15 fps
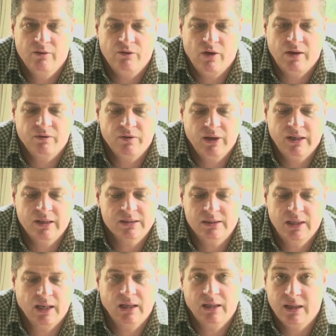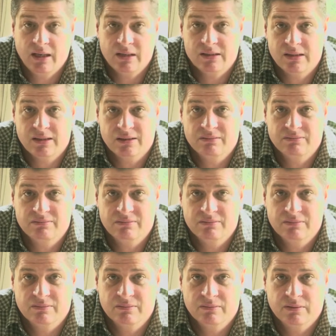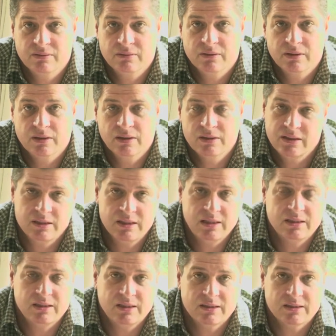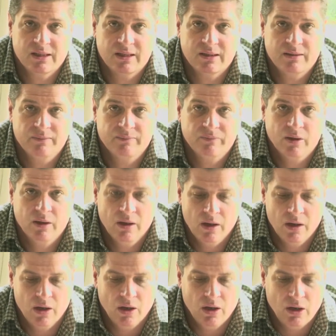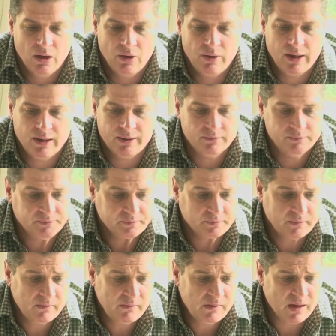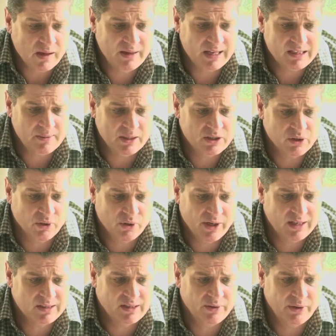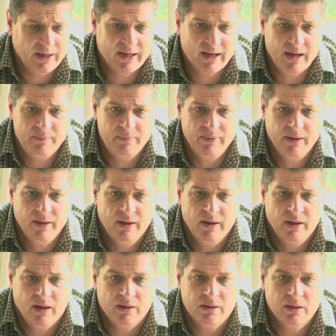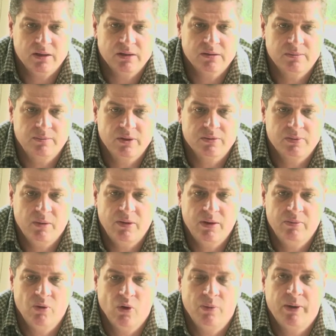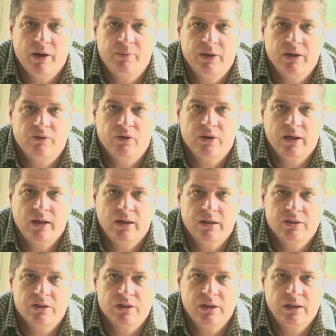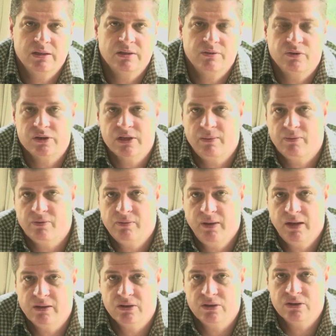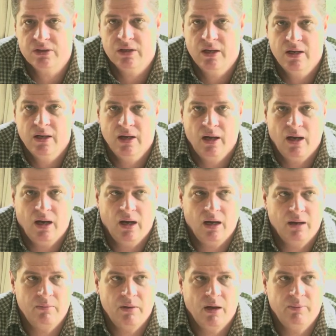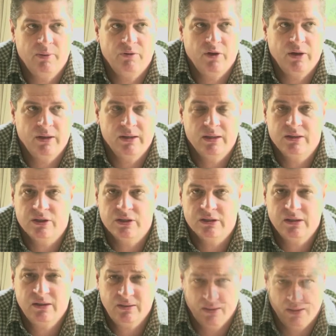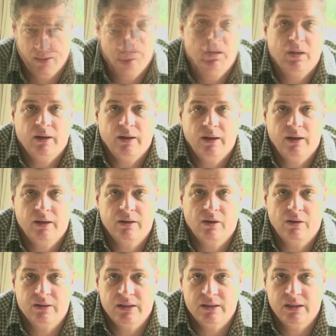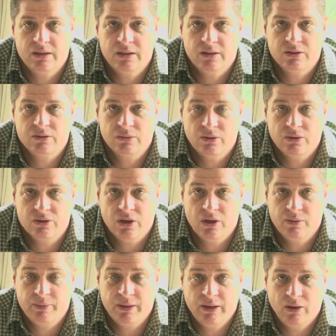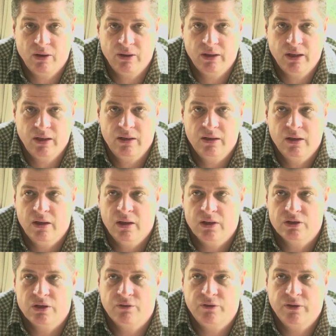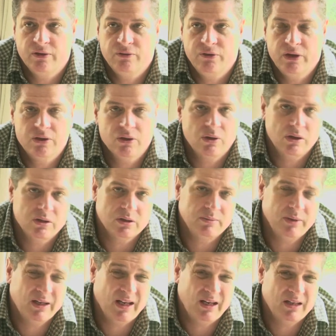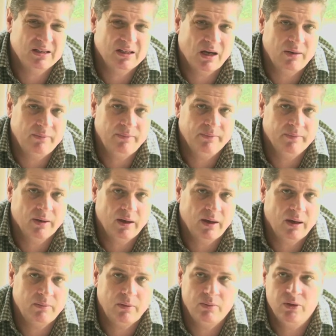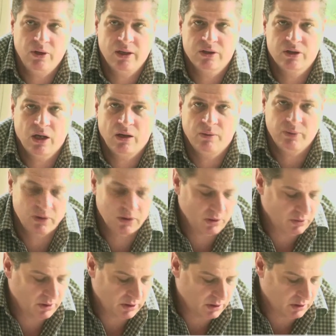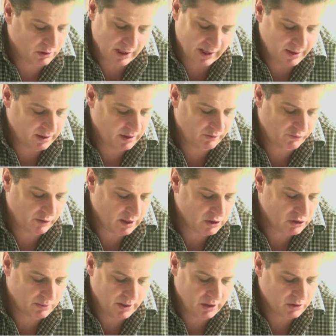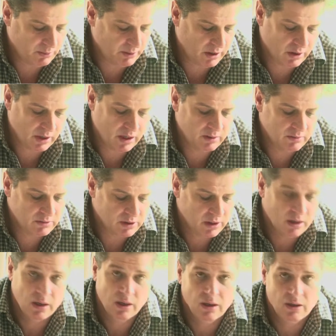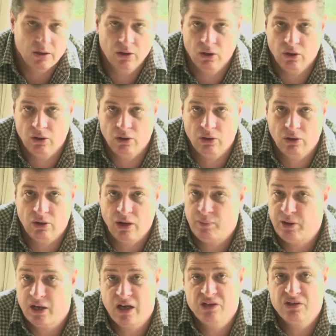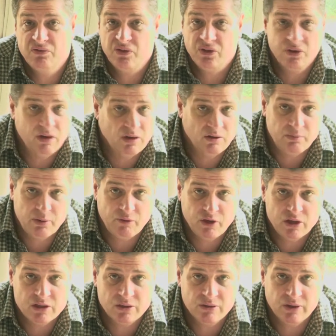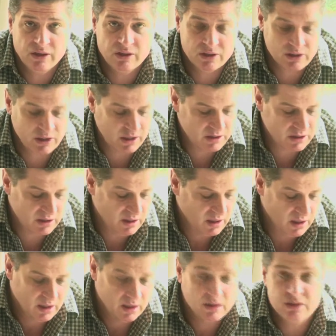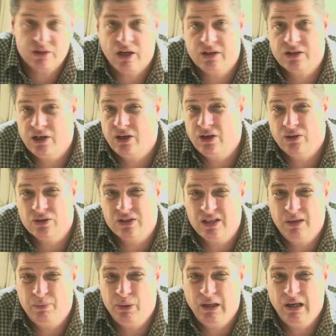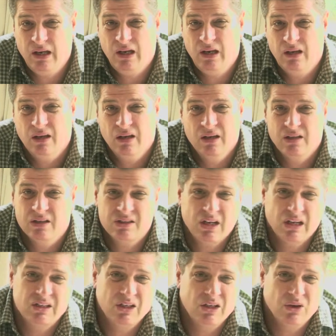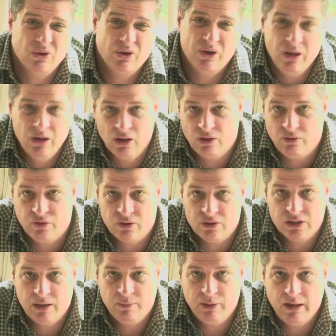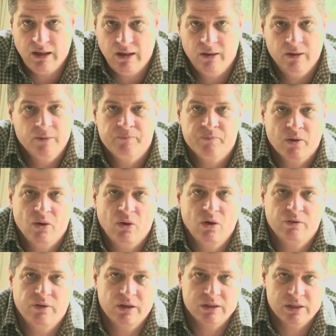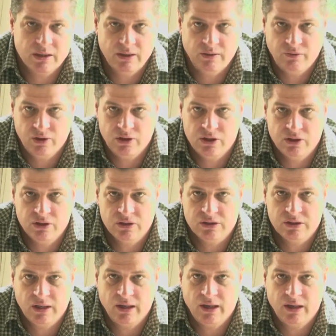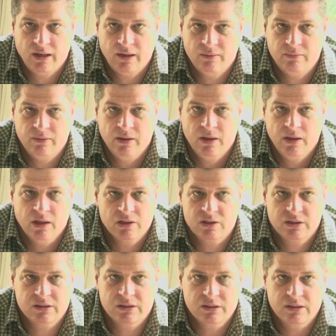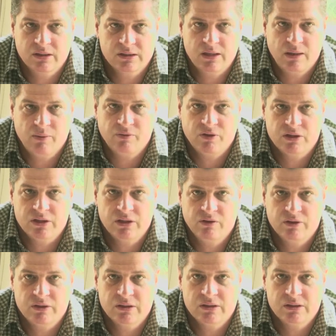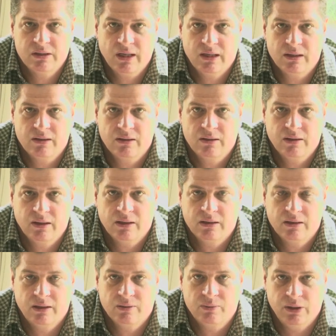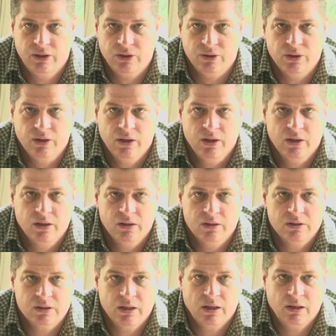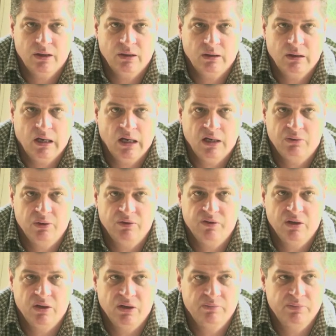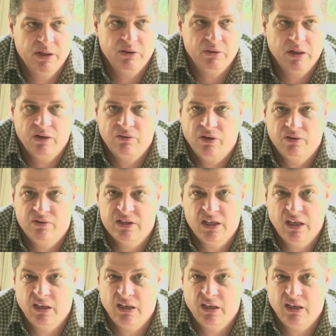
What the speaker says: 5 credits, done and dusted. It's as easy as that. All right, that's my story. It's a recap. I think it's most probably more appropriate for the young engineers and for some of the mentors. I hope you find it interesting. My contact details will also appear on here, so feel free to contact me at any time. I'm willing to help you with your candidate phase, your mentor programs, your application for renewal of professional registration, structuring your CPD, structuring your renewal of your CPD, all of those kind of issues is some of the services that we do. So, and we've been doing it for over